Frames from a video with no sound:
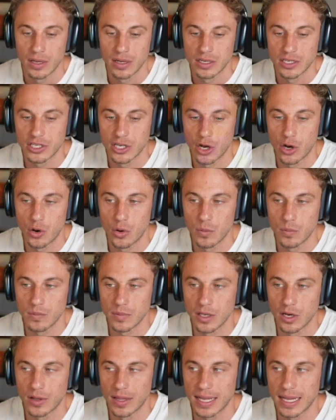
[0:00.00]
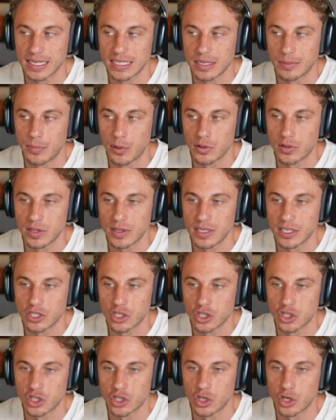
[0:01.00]
So, like I said, both of these
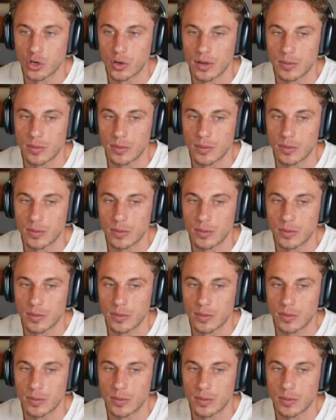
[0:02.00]
are true.